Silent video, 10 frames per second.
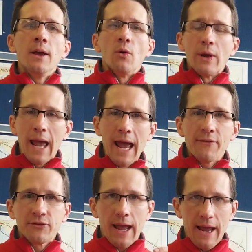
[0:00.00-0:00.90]
We have
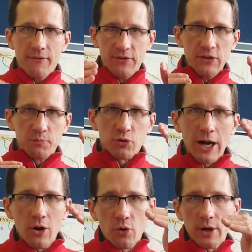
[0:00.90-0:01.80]
to have this
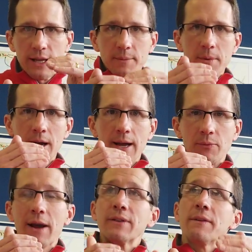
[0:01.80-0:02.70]
priority in mind. We
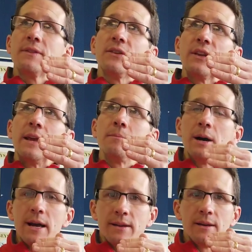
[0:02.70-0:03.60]
have to have this in
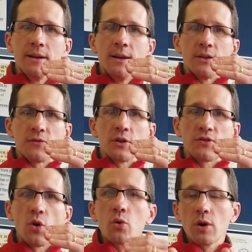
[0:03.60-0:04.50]
mind as far as the
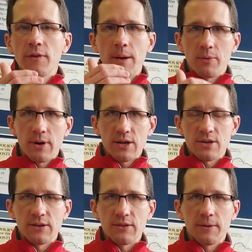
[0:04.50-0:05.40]
order of
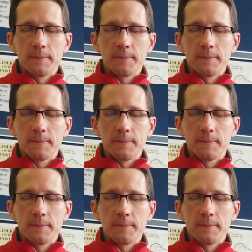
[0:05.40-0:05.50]
operations.